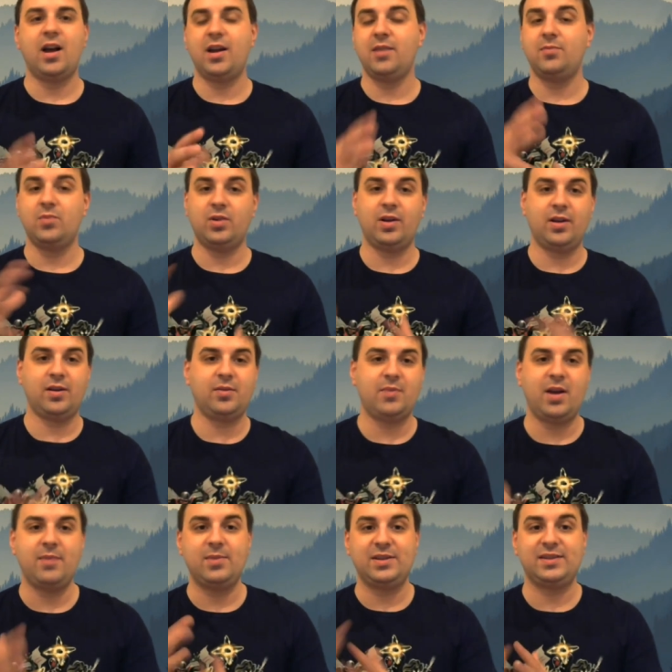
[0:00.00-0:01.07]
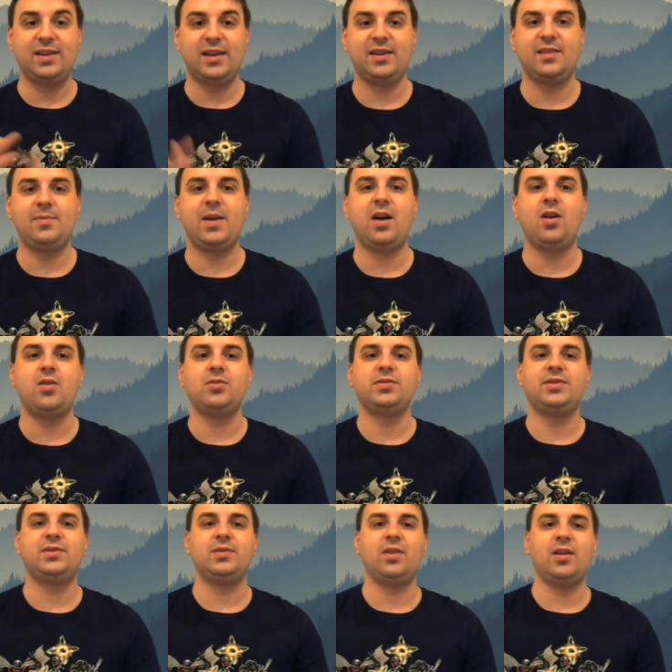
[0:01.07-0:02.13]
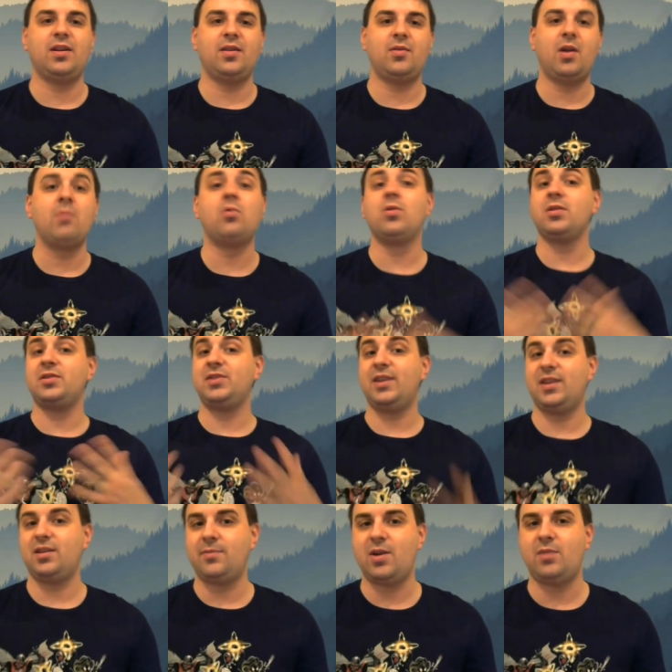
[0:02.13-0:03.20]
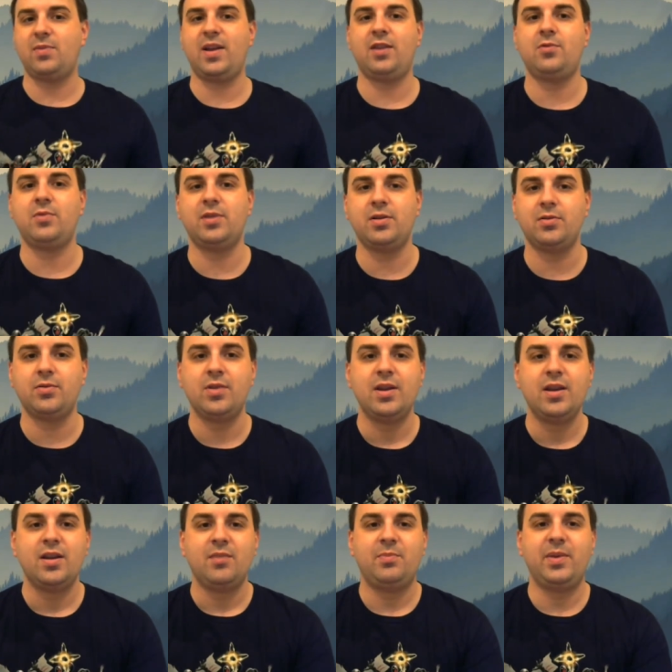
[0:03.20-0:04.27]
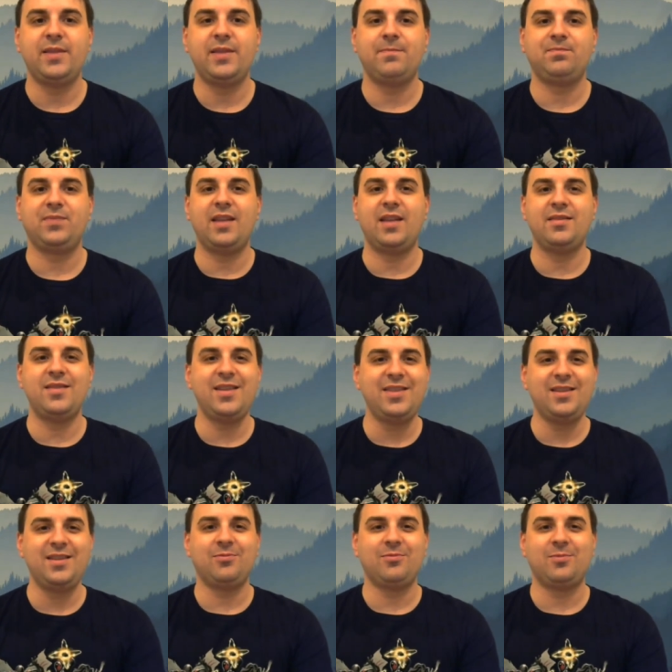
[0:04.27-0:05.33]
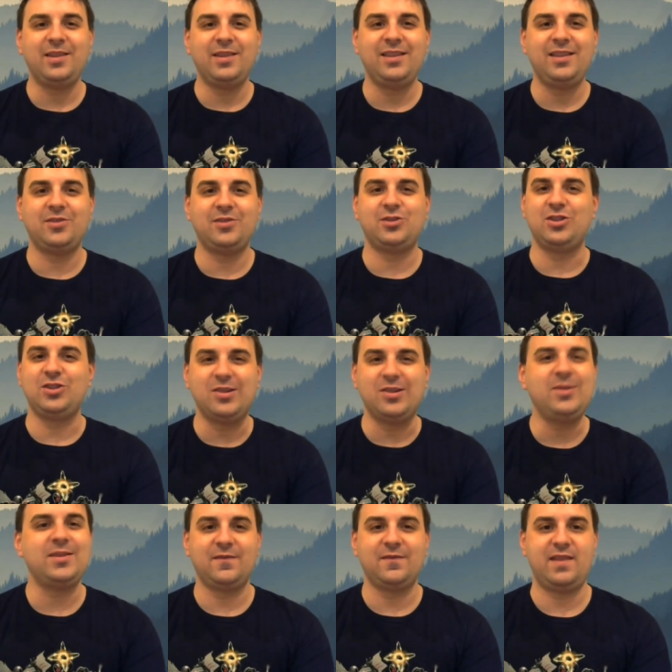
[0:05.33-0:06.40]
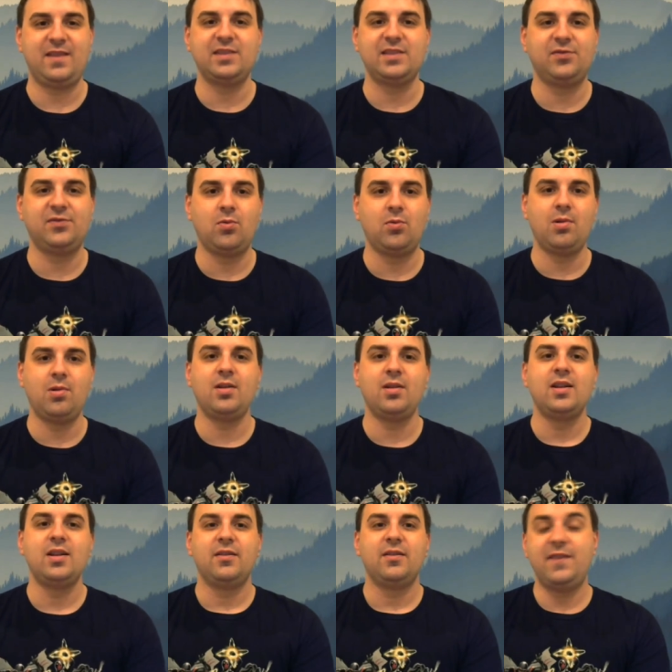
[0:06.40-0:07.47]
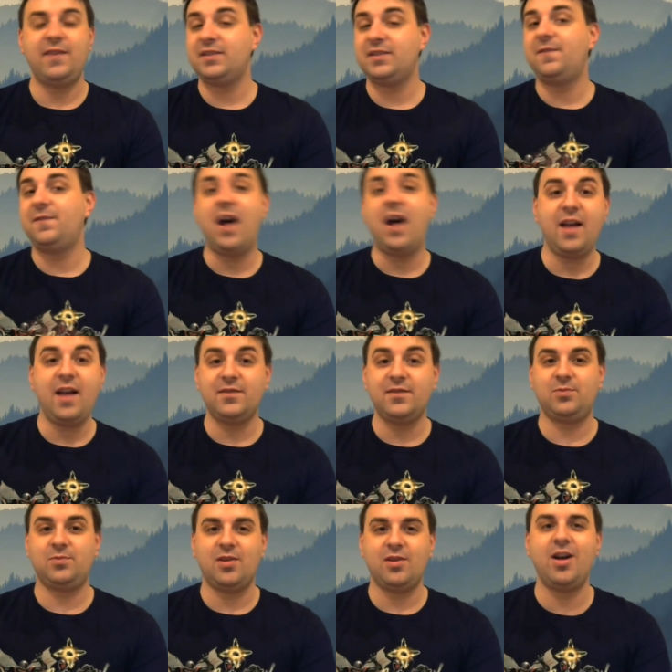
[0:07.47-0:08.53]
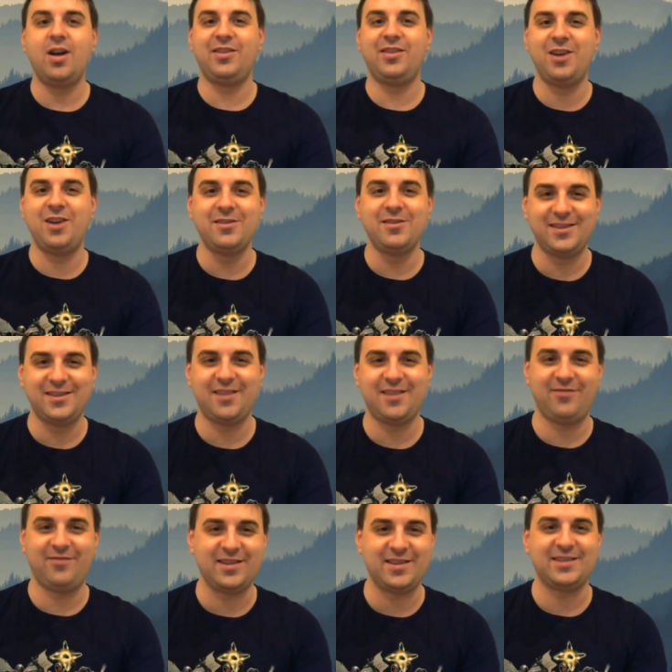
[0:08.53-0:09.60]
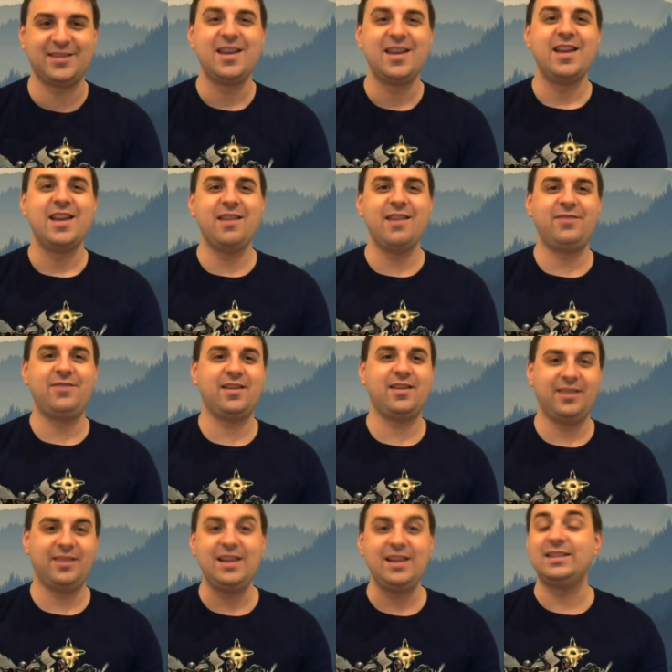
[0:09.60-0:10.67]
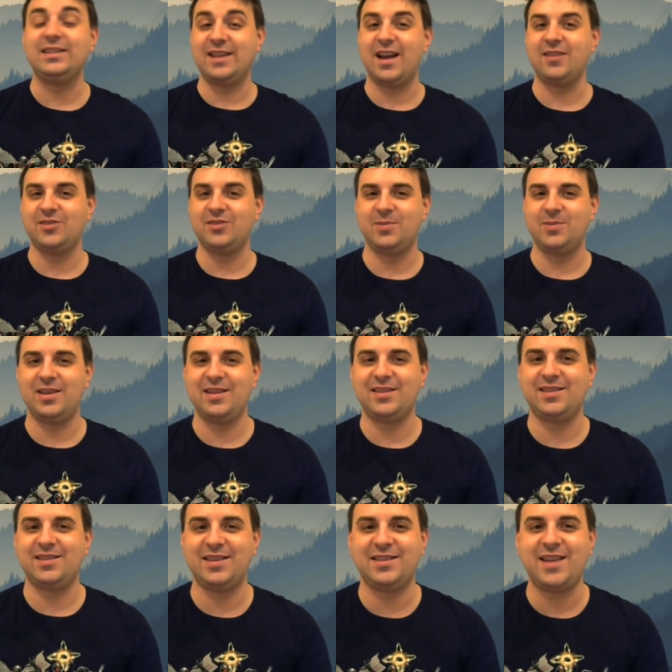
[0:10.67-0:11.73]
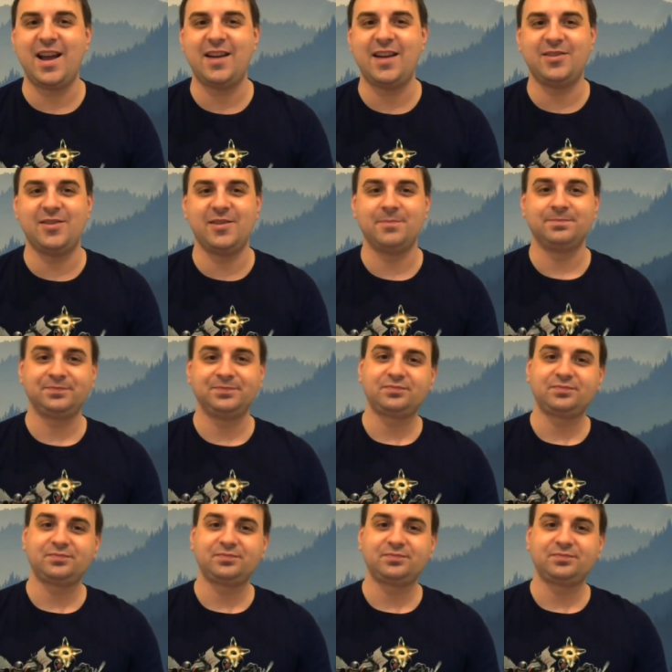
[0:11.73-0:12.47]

I'm, um, I'm excited about. Uh, I'm more excited about Black Widow, but... nothing really looks good in Phase four. Phase five is where all the good stuff is, if that leaked announcement is, is accurate.